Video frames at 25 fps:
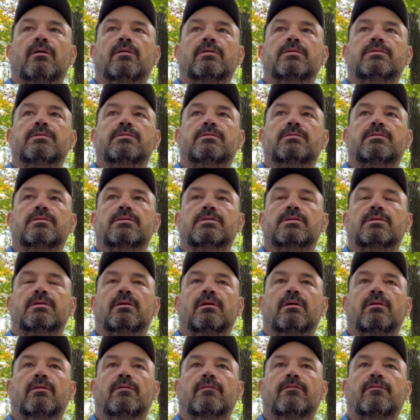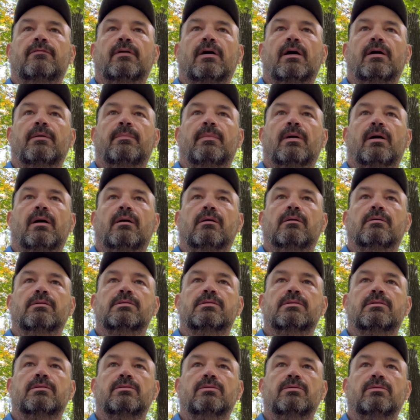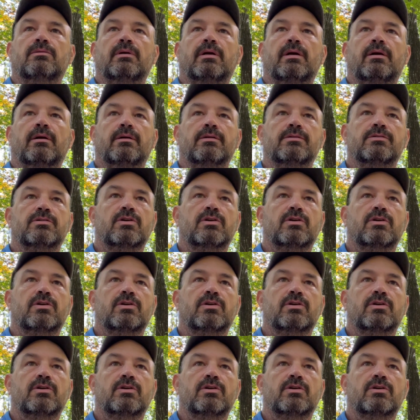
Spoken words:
it's just another 5 miles to Hare